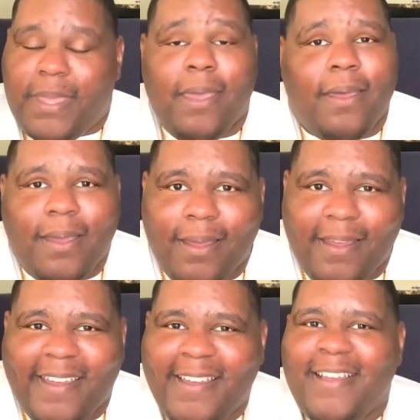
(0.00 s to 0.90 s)
Yeah.
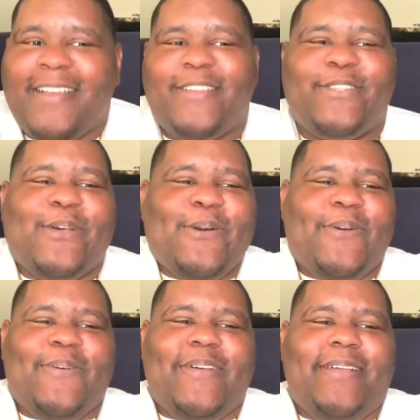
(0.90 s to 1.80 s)

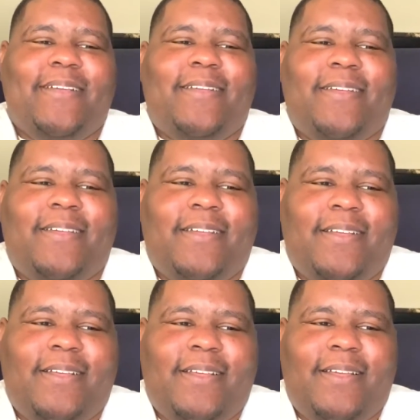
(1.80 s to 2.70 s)
So
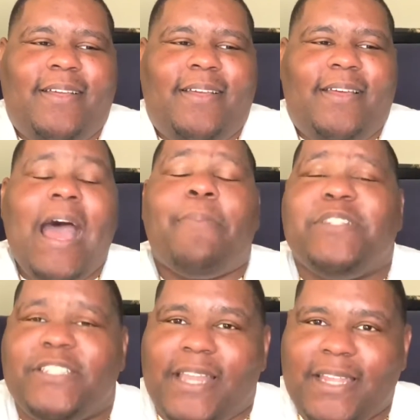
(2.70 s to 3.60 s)
I
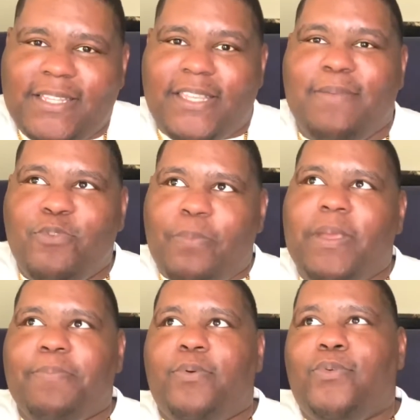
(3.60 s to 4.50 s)
would just like to see more
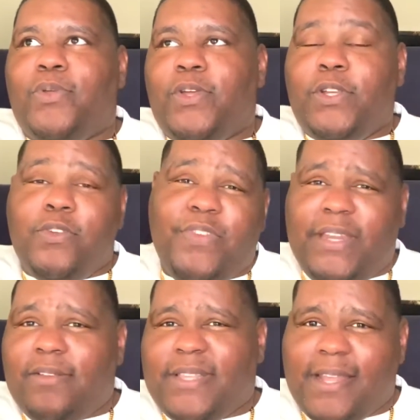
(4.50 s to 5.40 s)
people do
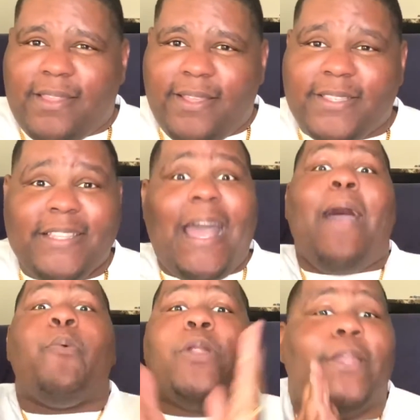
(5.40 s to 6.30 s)
videos like this, because
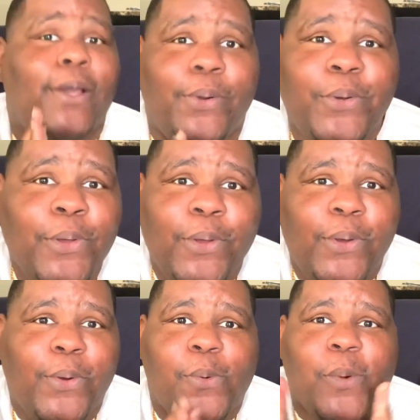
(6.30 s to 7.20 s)
I want to know
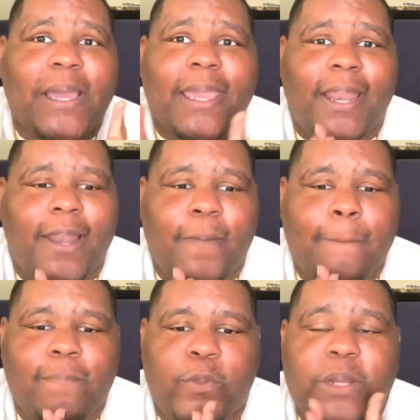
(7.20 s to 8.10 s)

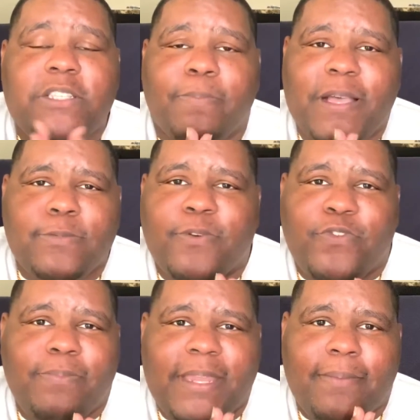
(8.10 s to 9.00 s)
what is it possible
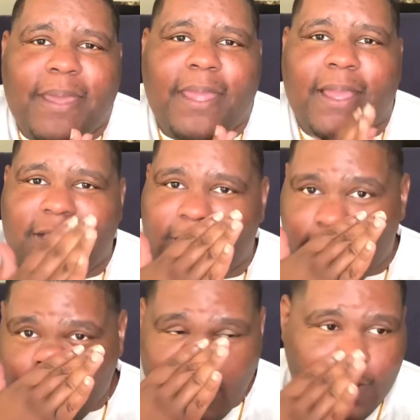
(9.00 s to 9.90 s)
for me to make as
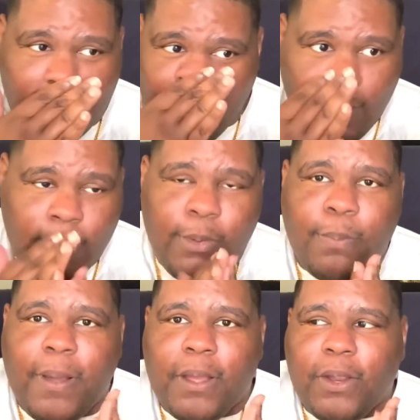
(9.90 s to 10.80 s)
a
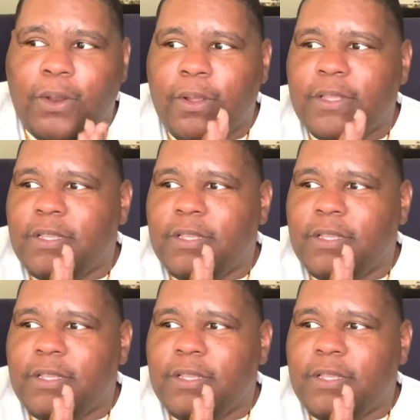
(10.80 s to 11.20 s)
mukbanger.